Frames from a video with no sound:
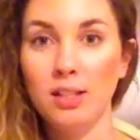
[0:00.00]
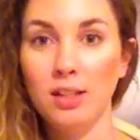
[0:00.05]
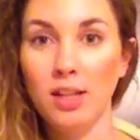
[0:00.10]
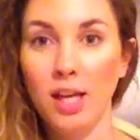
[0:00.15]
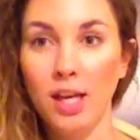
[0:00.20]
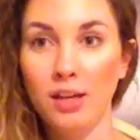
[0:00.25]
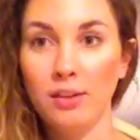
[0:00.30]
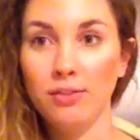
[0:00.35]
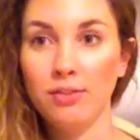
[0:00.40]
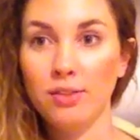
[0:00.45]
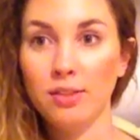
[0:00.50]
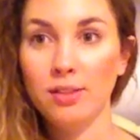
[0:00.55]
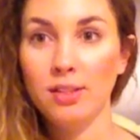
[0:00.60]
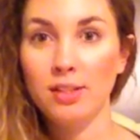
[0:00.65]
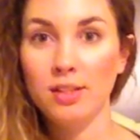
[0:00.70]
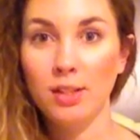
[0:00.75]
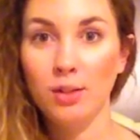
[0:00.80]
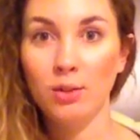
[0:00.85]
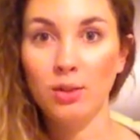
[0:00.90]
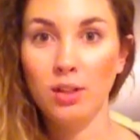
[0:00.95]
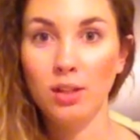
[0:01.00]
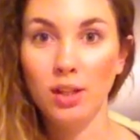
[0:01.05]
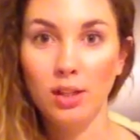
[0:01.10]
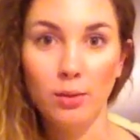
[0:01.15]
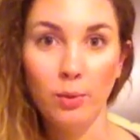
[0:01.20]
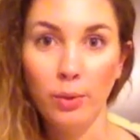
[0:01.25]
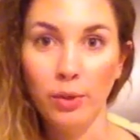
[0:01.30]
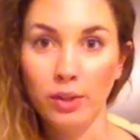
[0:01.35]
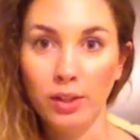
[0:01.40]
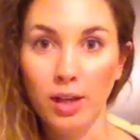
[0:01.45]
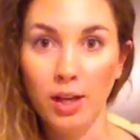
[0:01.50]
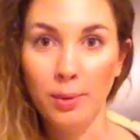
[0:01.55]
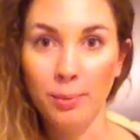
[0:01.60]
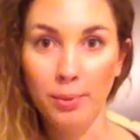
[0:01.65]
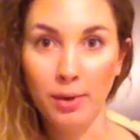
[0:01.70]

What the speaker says: left because I only got 1 cup